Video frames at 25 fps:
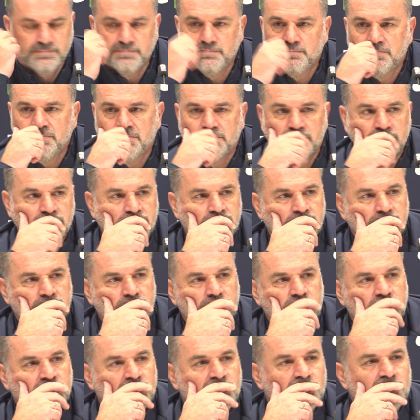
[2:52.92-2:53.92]

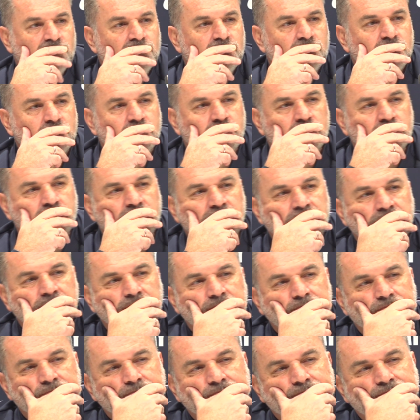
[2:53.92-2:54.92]

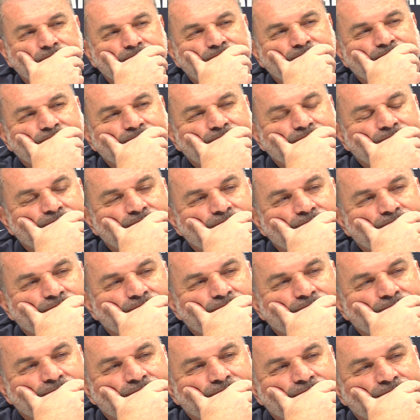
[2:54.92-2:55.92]

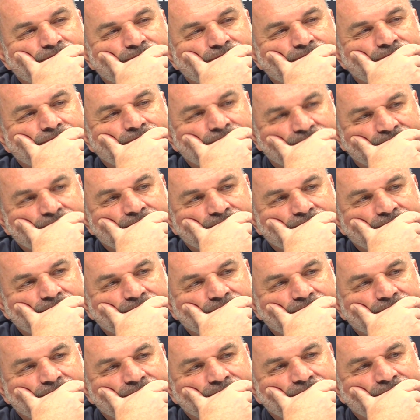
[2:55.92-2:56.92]

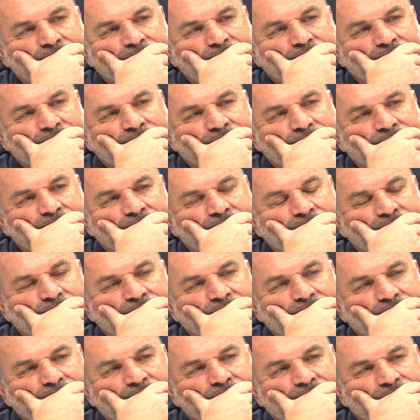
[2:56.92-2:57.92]

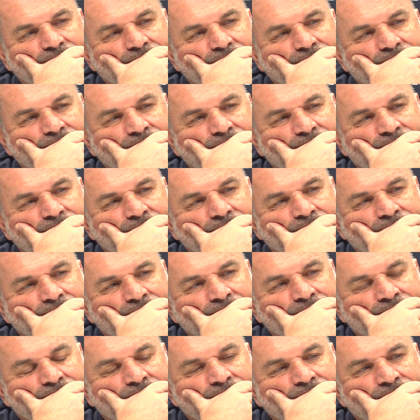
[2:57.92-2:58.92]

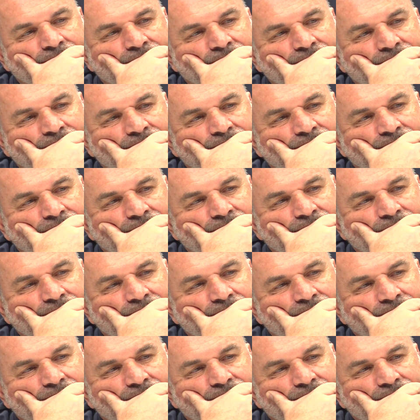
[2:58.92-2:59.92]

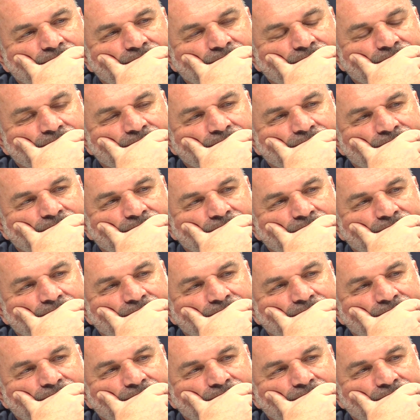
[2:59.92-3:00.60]
Nobody speaks.